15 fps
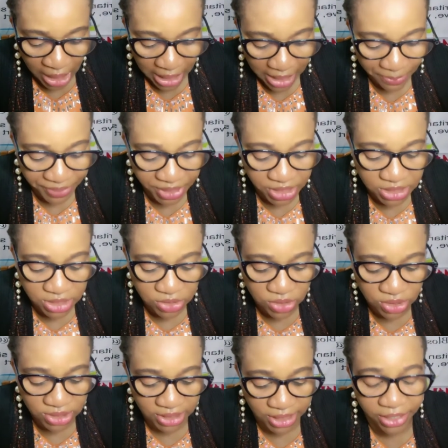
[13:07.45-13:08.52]
Ability to
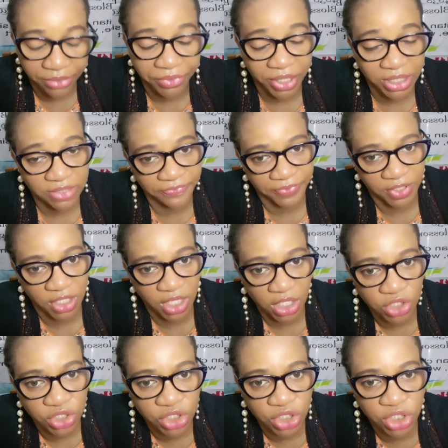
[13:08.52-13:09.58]
delay
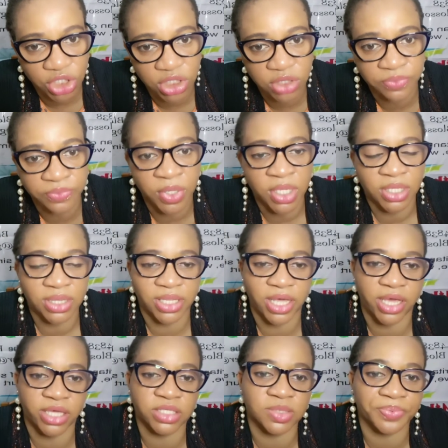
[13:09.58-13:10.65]
gratification. They are
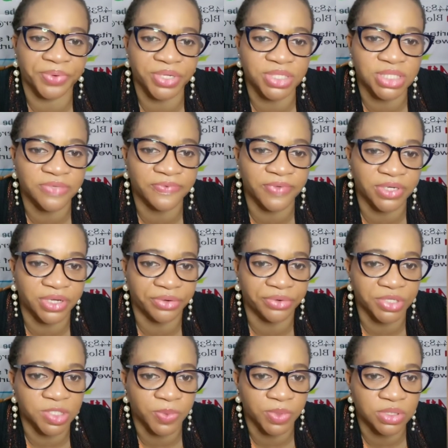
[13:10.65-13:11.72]
expressive and they are
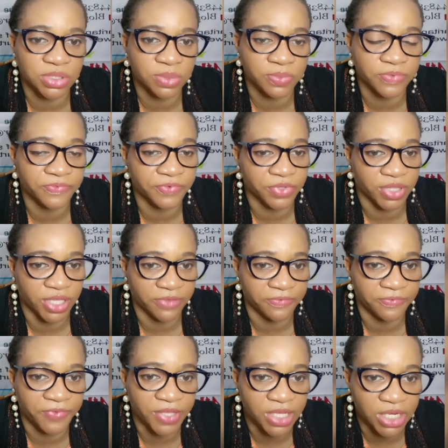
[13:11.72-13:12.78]
responsible for their
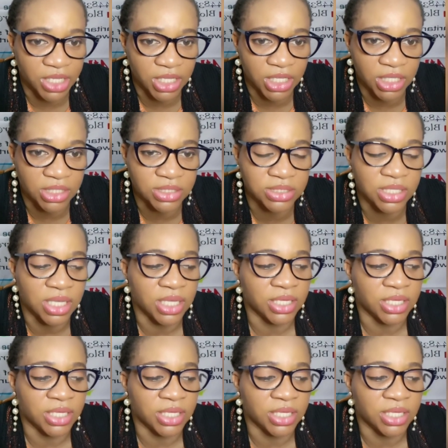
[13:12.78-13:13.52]
feelings.